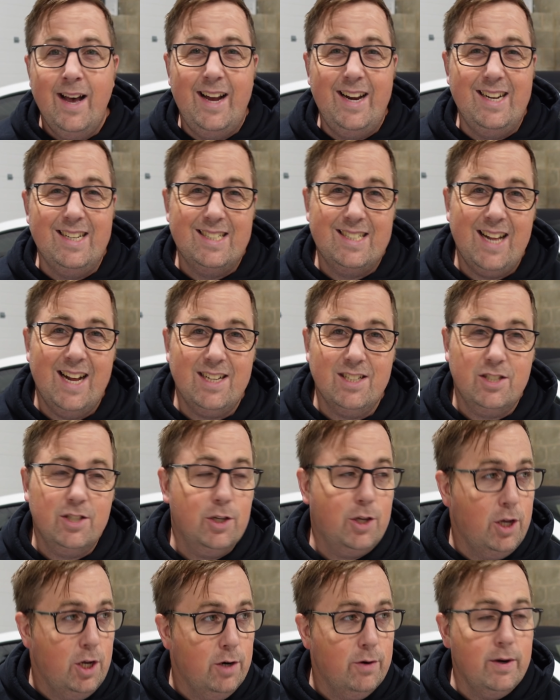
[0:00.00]
And it's that
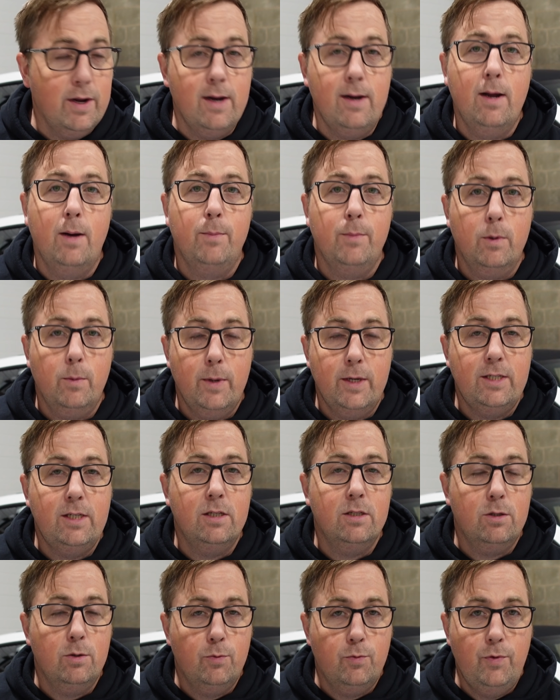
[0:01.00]
security number which
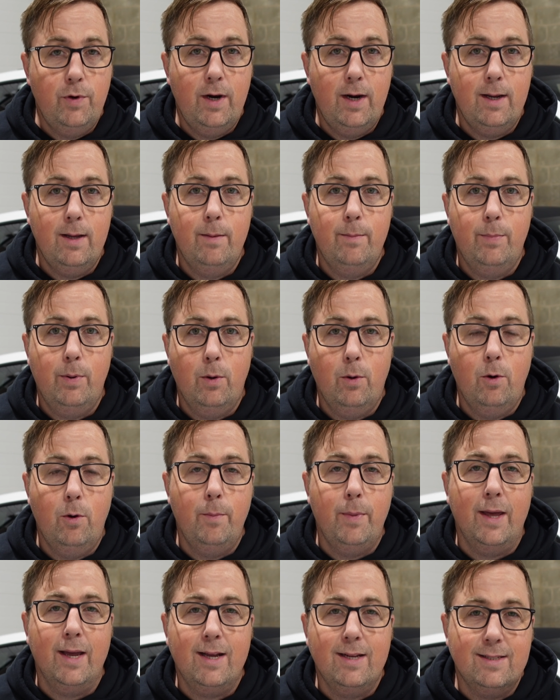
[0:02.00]
is the really important
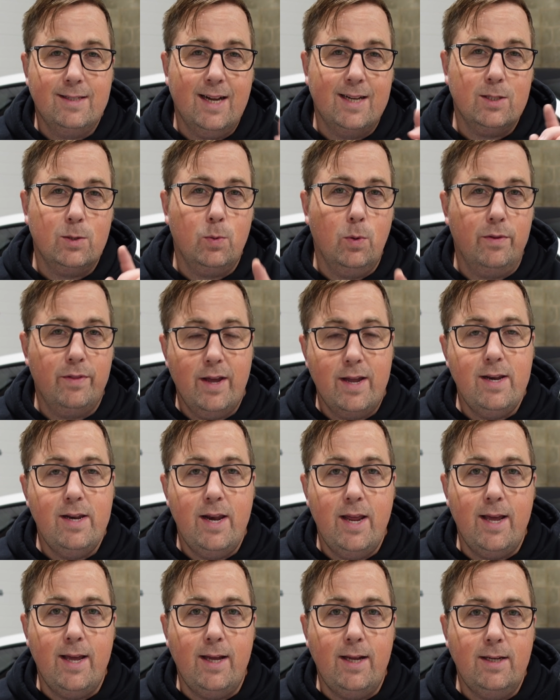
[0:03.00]
bit, because that's what they
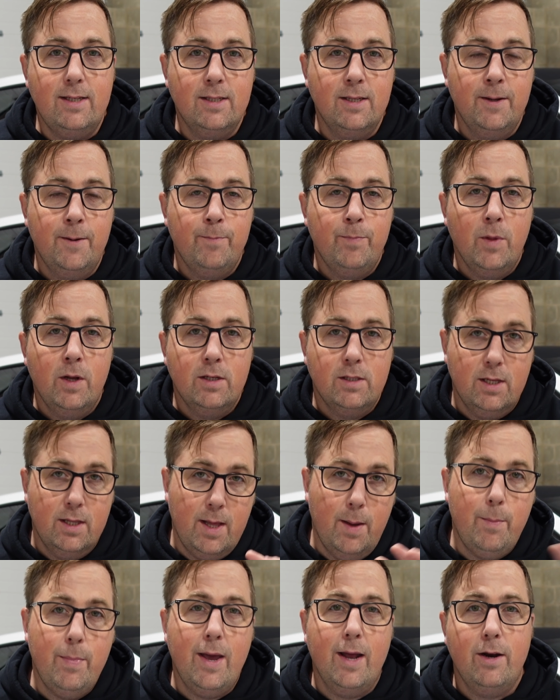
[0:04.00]
need to
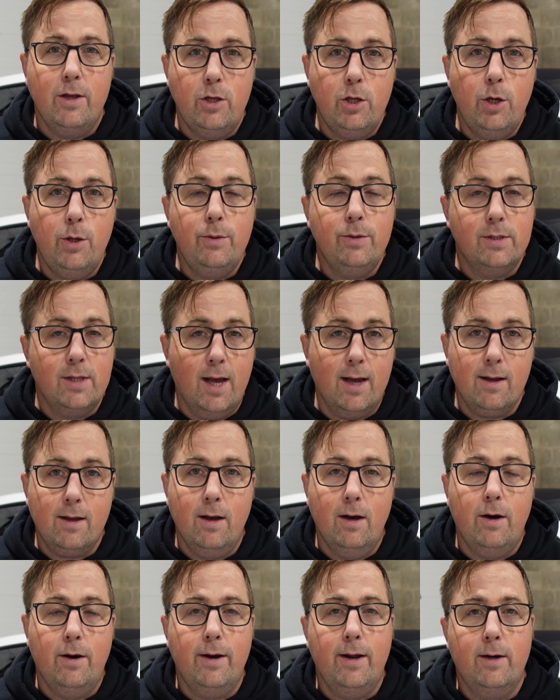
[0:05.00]
then be able to use that
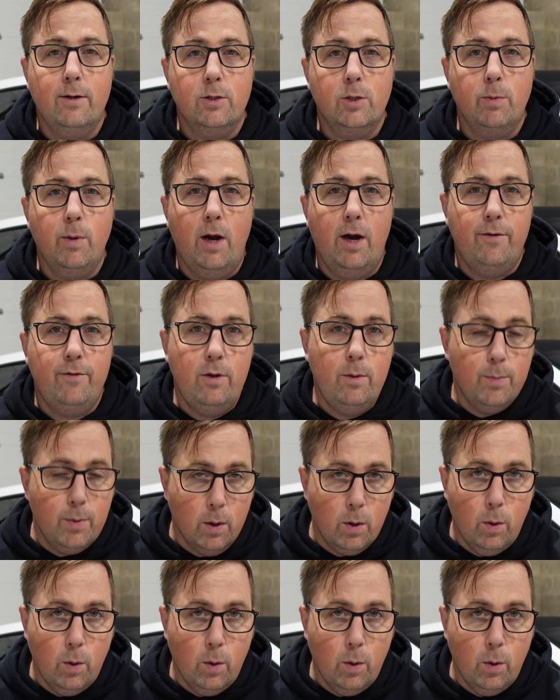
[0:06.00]
card elsewhere. If you put